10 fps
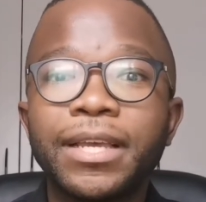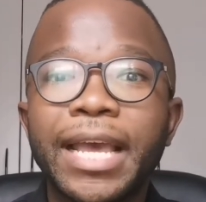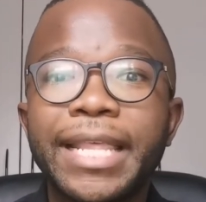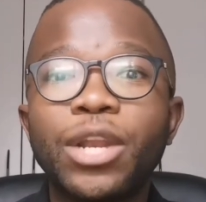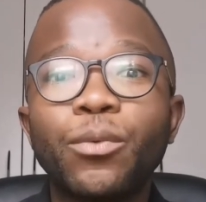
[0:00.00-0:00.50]

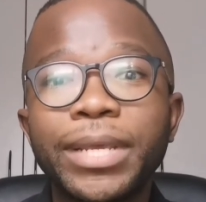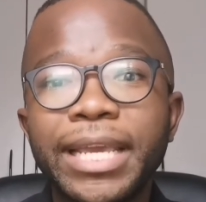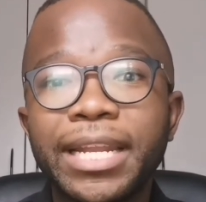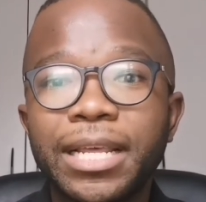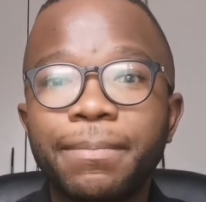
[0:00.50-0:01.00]
And then we
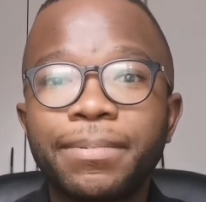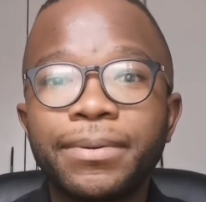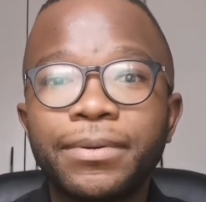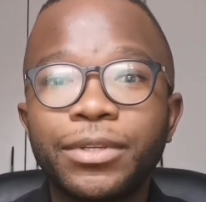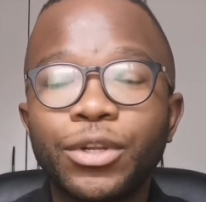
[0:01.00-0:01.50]
ended up,
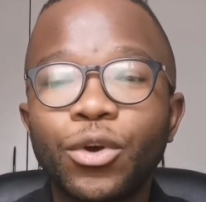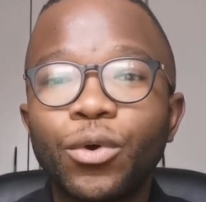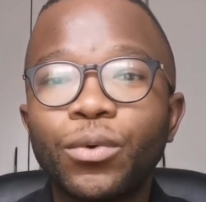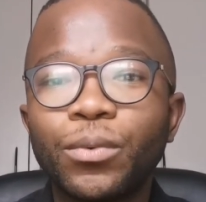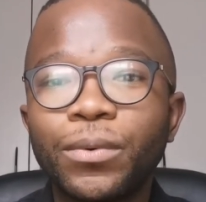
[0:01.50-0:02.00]
you
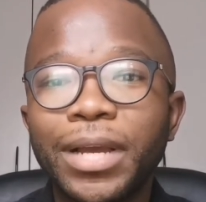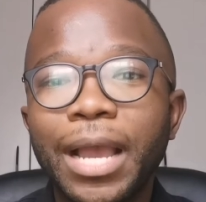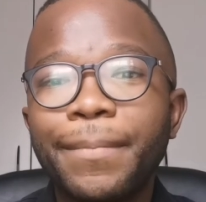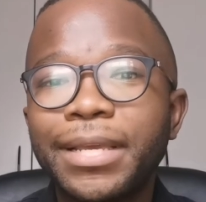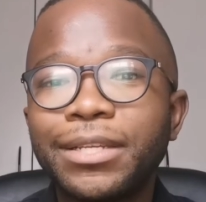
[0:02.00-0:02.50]
know,
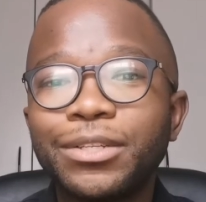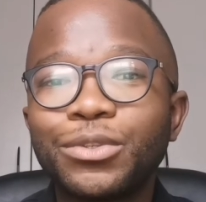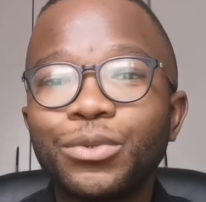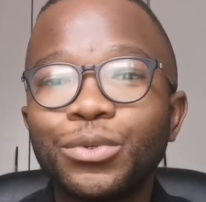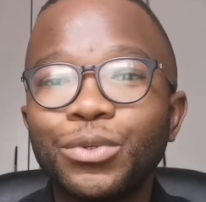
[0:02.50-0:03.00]
coming
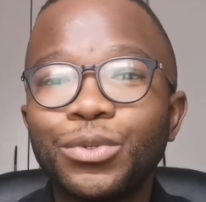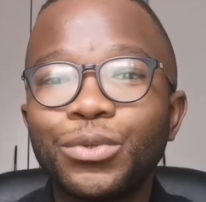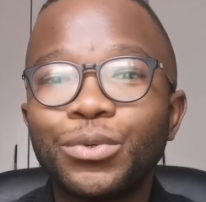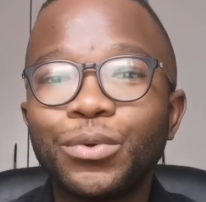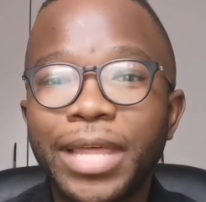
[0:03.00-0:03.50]

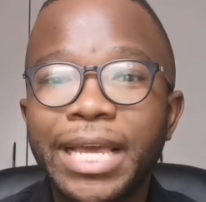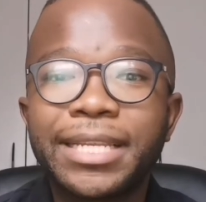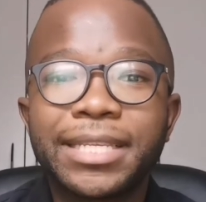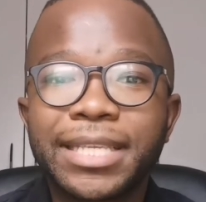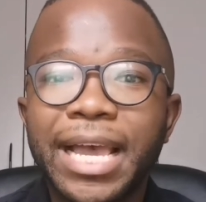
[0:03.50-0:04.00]
to that
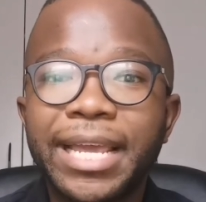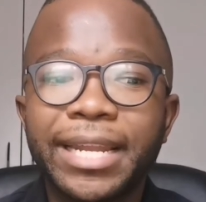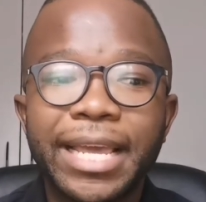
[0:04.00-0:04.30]
design.